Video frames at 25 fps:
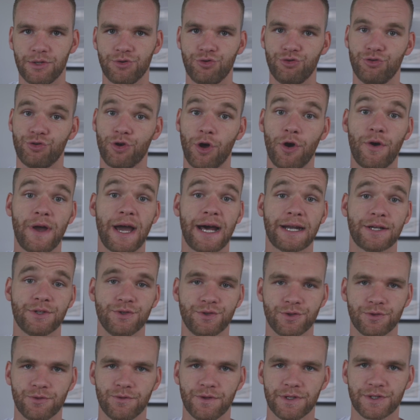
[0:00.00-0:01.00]
you know how to
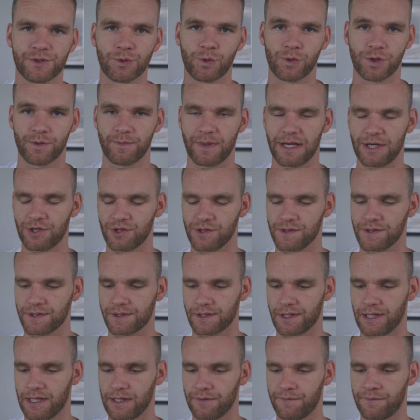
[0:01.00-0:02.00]
do this automation
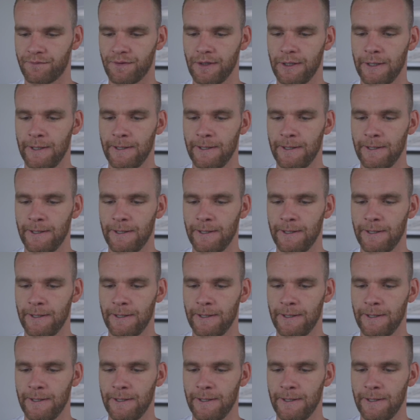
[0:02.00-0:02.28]
stuff,